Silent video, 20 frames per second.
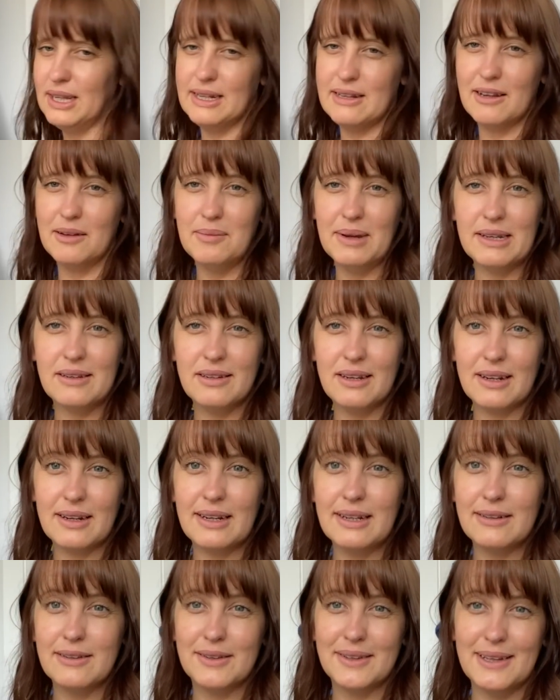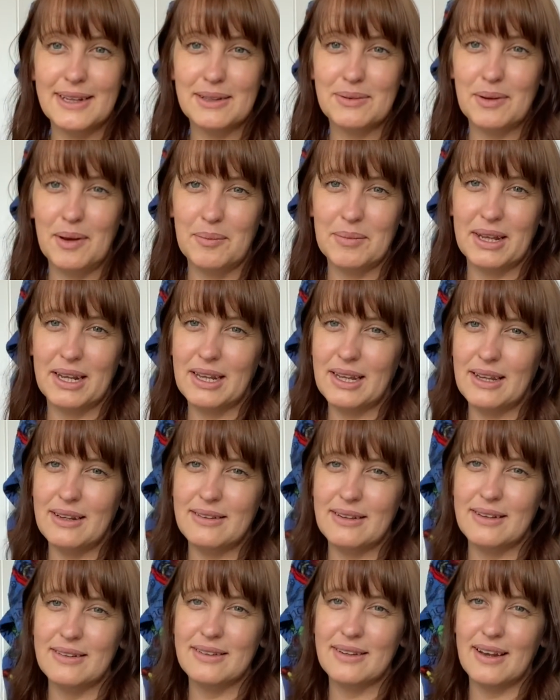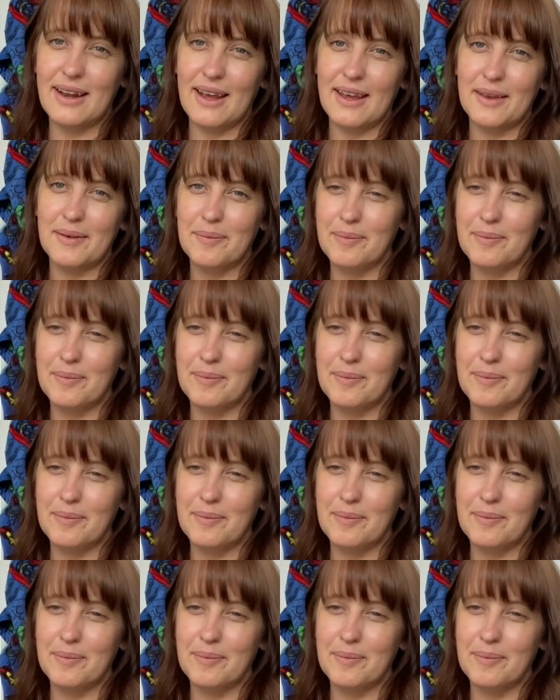It's on my checklist, so that's what I'm going to get done today.